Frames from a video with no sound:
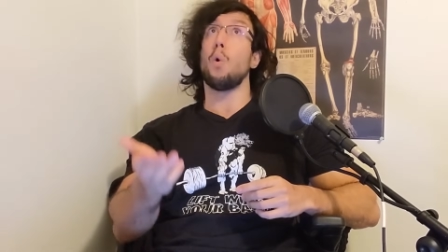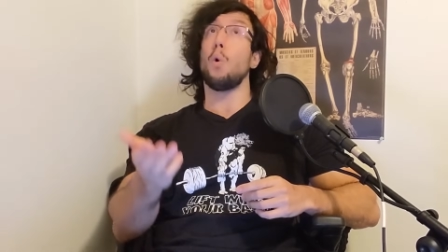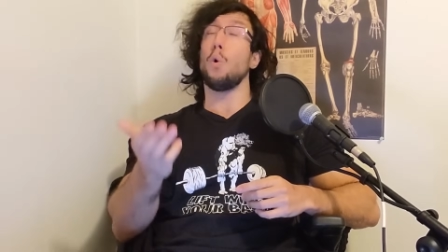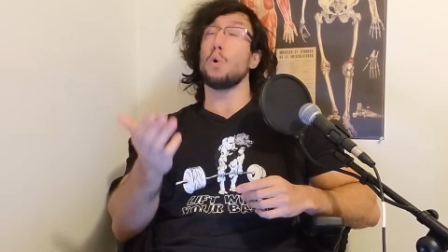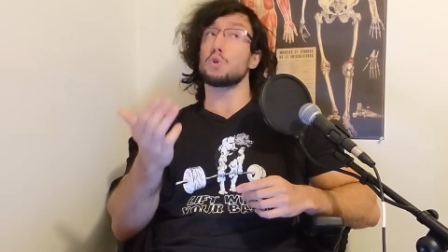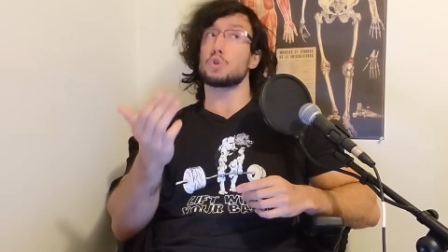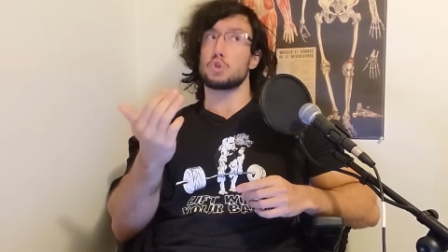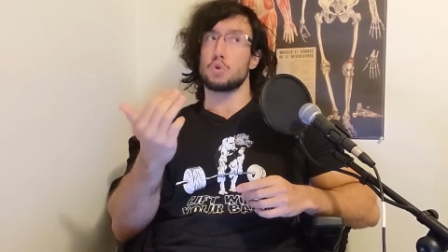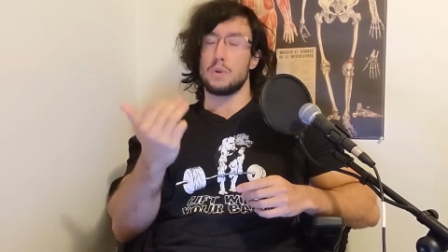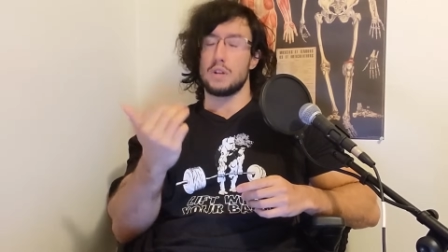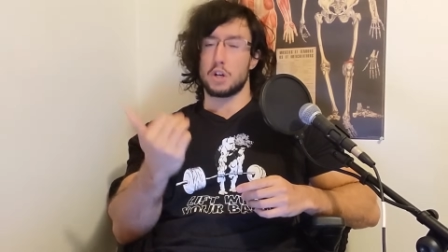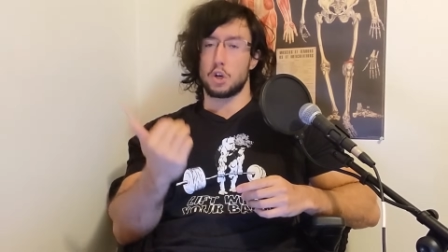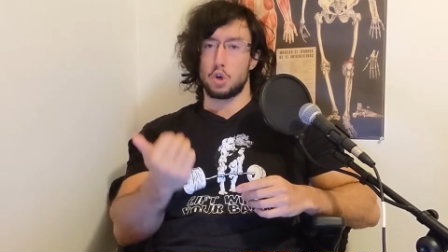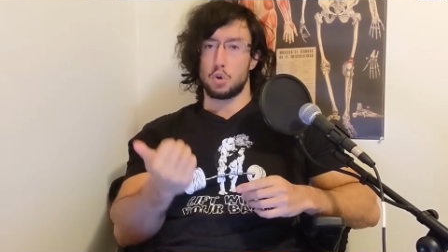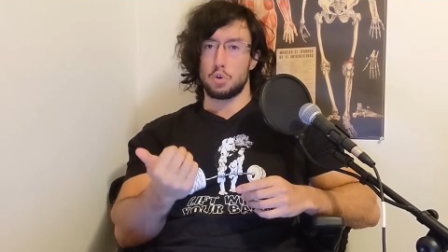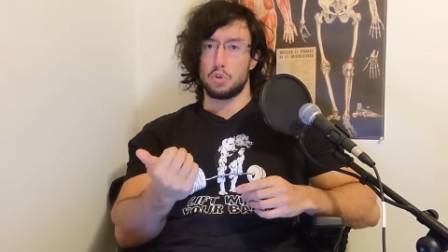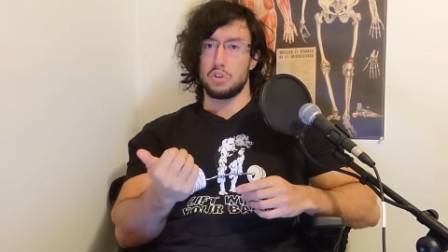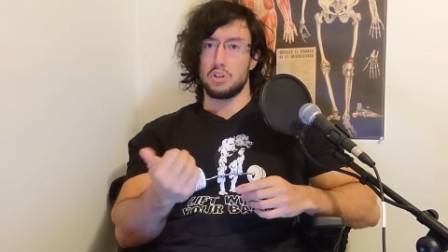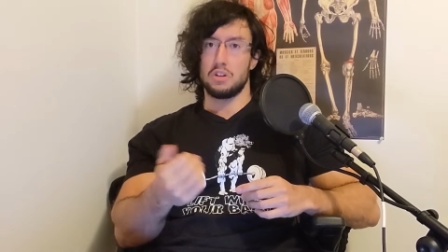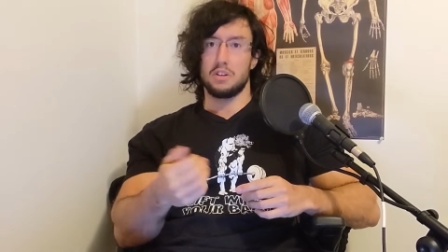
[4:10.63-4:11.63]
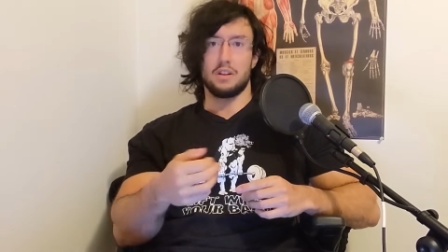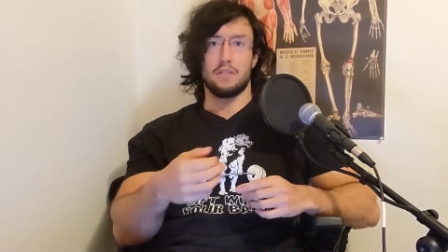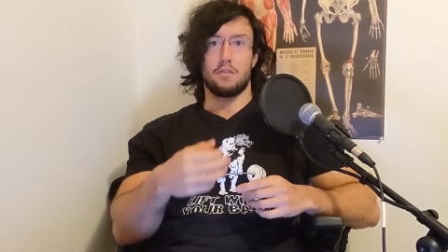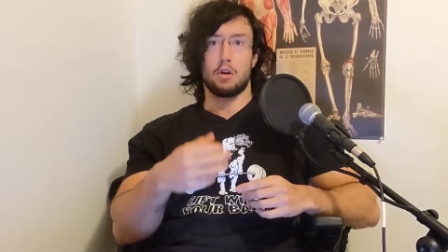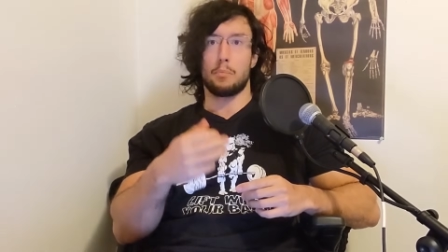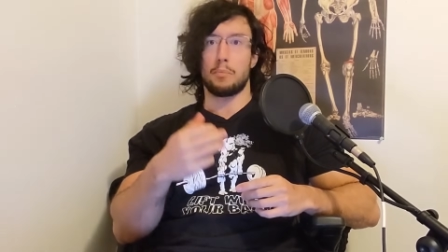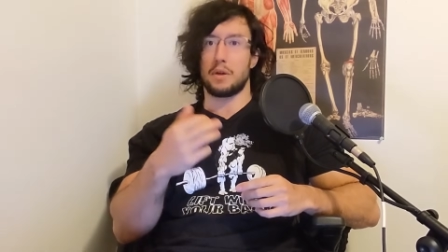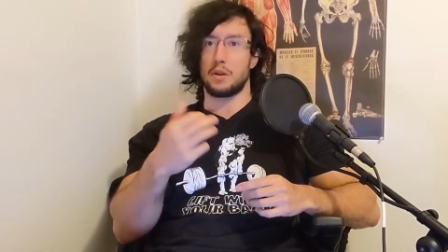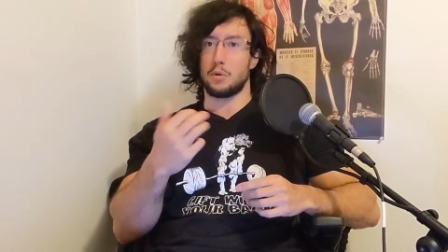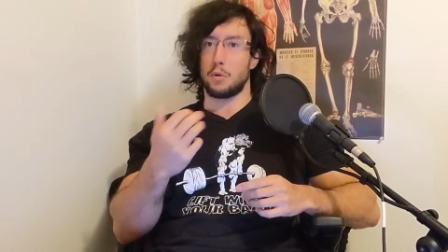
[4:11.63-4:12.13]
also included in
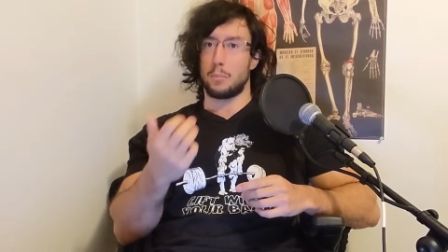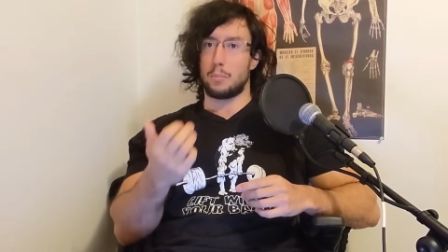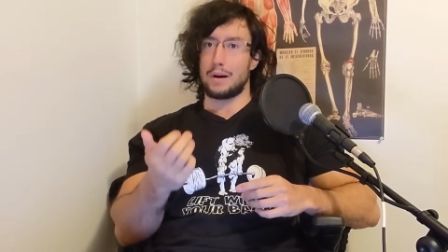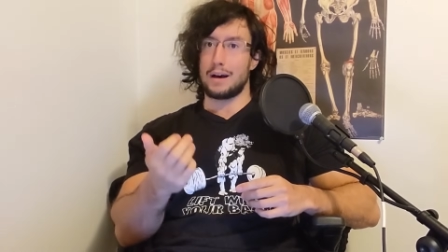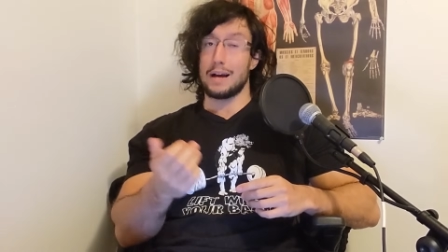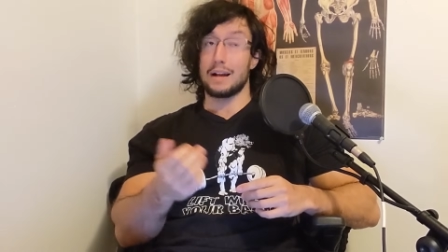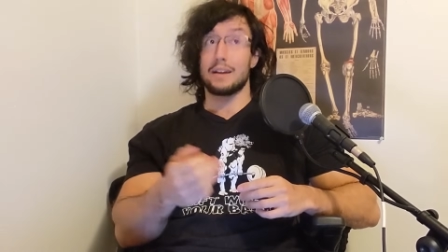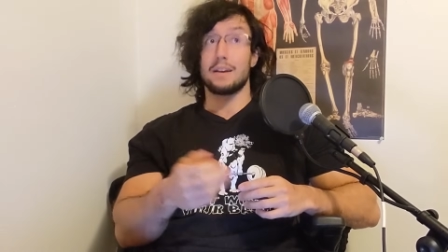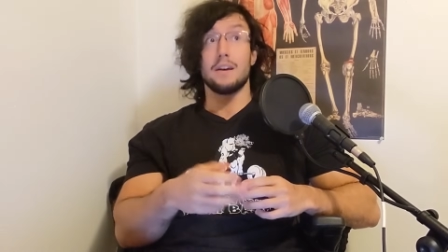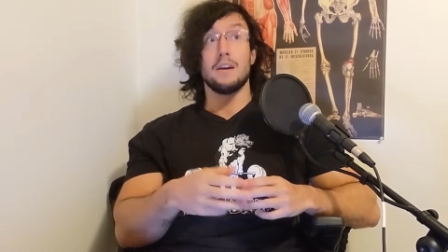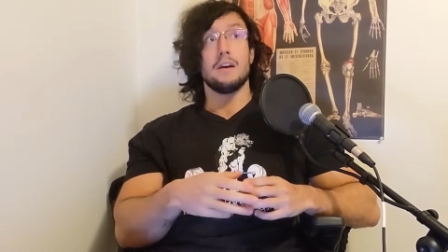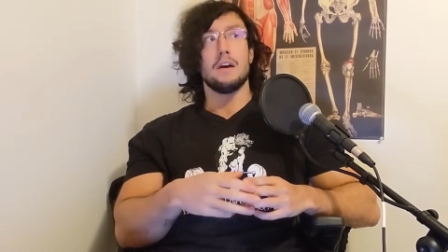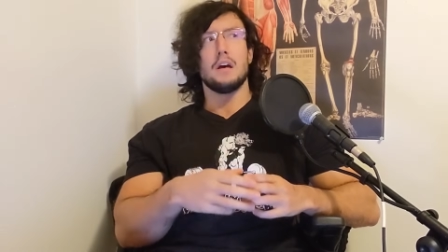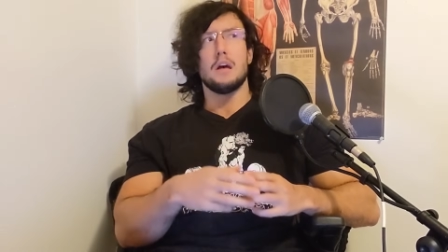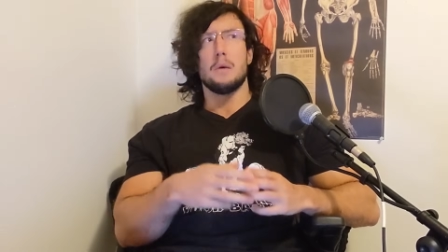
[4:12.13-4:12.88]
developing your back